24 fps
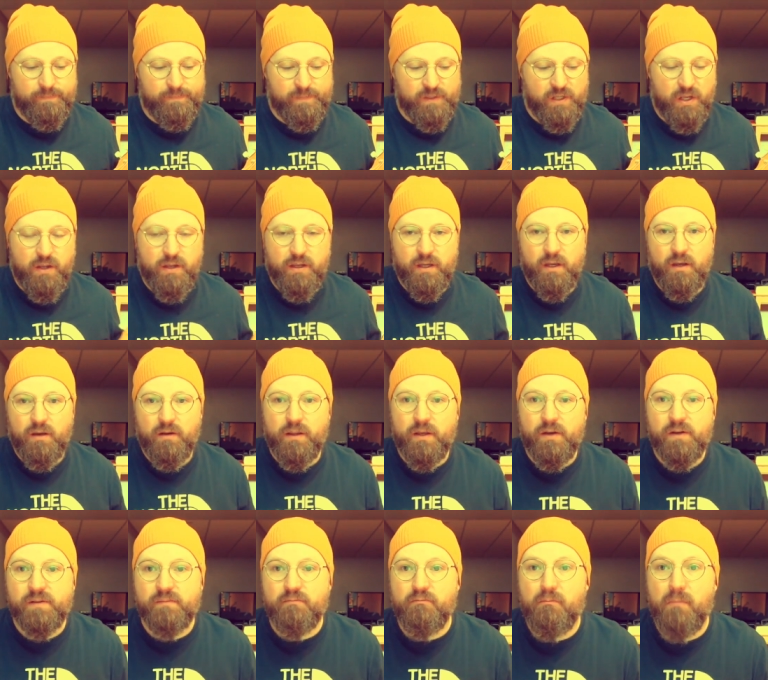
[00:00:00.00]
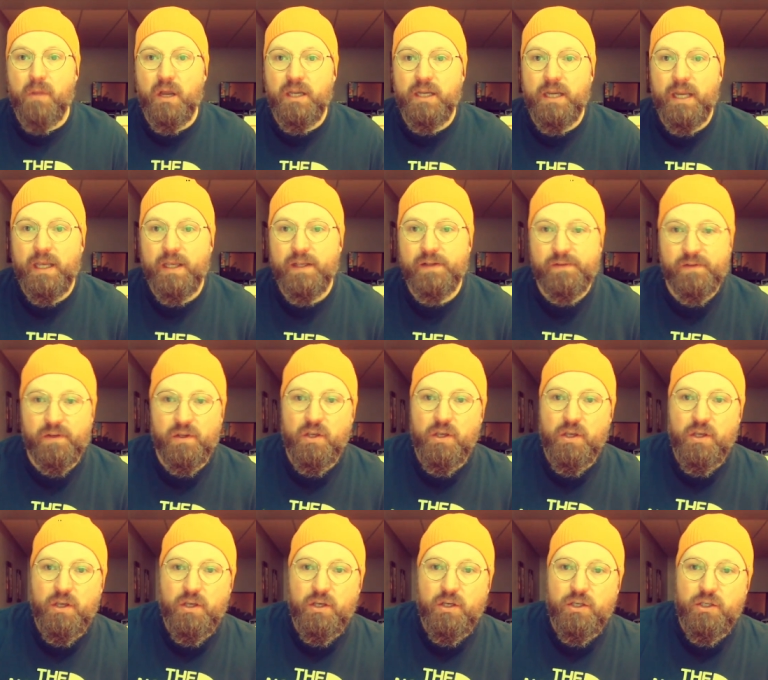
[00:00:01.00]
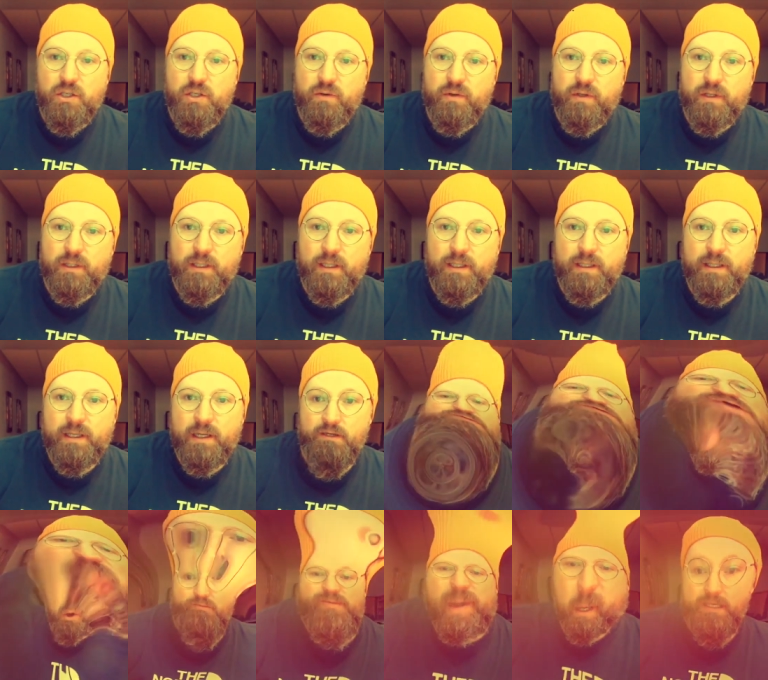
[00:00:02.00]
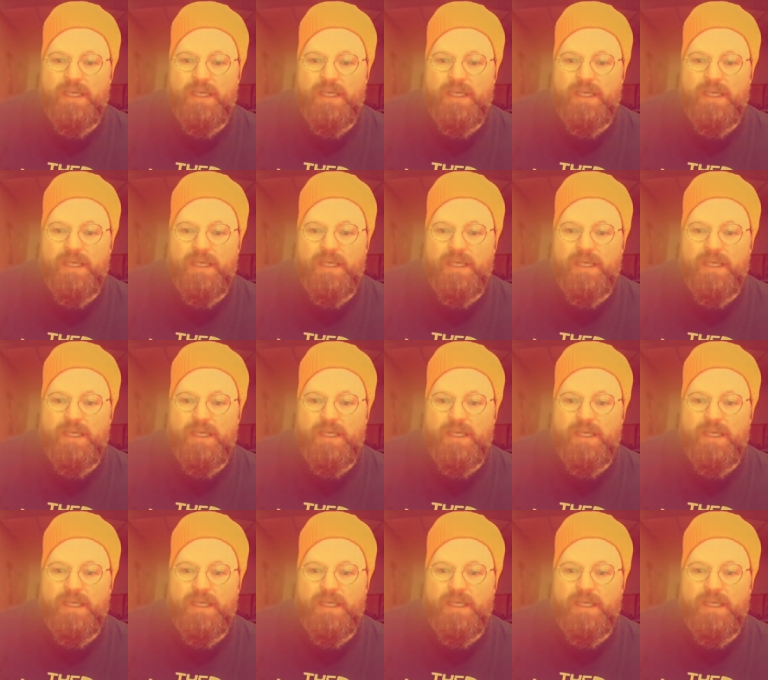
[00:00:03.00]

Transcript: So there you go. There's Monday's ukulele aerobic